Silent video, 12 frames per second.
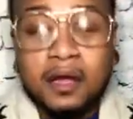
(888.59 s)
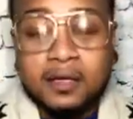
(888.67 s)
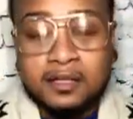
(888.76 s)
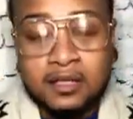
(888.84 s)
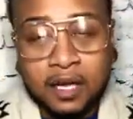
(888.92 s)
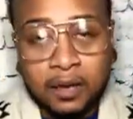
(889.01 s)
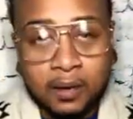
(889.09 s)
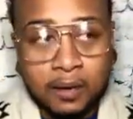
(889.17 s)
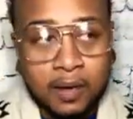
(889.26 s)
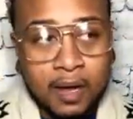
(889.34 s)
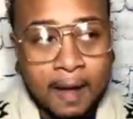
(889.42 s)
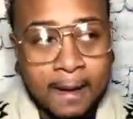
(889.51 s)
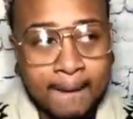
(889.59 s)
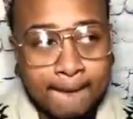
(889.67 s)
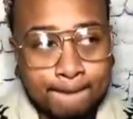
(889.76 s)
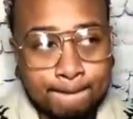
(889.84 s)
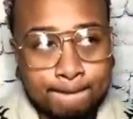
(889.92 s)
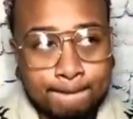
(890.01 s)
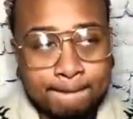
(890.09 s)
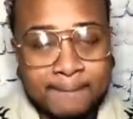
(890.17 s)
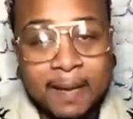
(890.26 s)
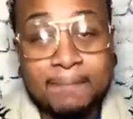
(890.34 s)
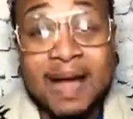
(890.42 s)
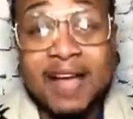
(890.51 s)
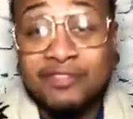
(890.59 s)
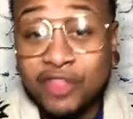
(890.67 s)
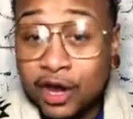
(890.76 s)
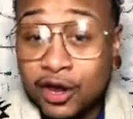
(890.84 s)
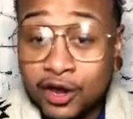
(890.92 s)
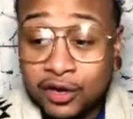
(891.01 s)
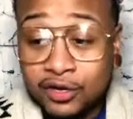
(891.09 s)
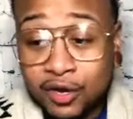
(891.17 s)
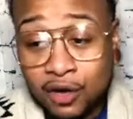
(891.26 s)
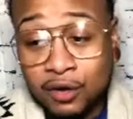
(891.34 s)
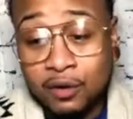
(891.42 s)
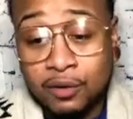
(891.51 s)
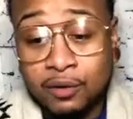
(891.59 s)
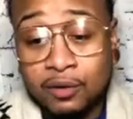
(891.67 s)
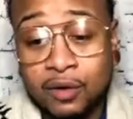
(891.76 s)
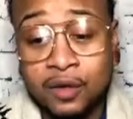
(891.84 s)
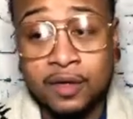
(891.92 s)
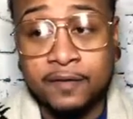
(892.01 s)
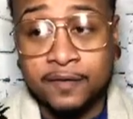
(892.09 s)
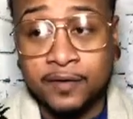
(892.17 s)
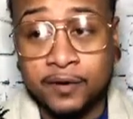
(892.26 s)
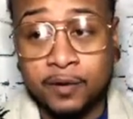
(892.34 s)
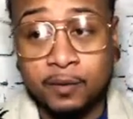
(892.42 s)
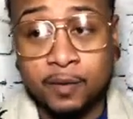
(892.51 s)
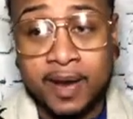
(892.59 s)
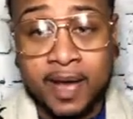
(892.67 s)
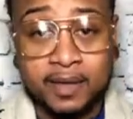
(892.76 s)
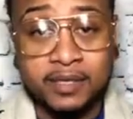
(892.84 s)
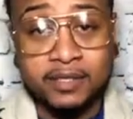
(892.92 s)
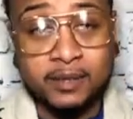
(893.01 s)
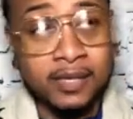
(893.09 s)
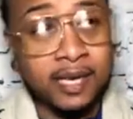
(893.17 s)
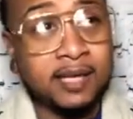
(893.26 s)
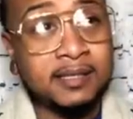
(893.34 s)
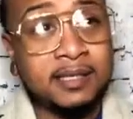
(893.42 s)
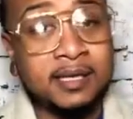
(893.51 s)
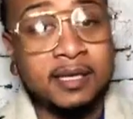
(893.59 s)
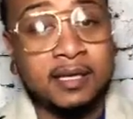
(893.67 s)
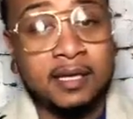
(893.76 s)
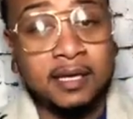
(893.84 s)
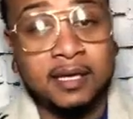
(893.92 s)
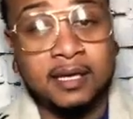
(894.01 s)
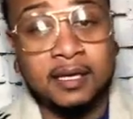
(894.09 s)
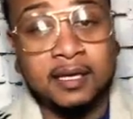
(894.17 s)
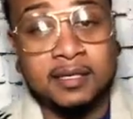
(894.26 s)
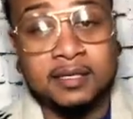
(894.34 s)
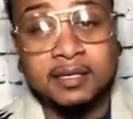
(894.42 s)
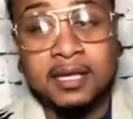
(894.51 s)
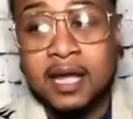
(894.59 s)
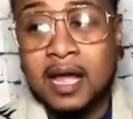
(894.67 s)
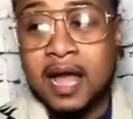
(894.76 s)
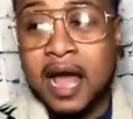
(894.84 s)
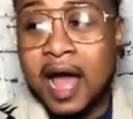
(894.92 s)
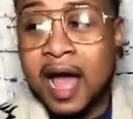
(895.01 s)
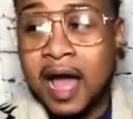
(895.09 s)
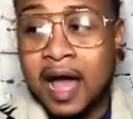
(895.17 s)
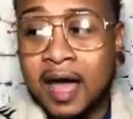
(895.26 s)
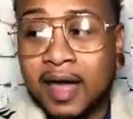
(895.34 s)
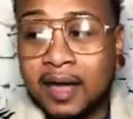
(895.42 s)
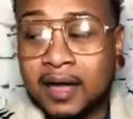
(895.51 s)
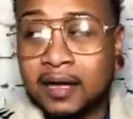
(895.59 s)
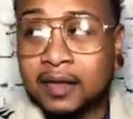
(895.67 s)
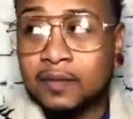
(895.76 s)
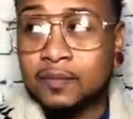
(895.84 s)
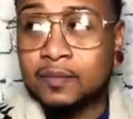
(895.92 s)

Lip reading: So, my third goal for when I get to Atlanta is I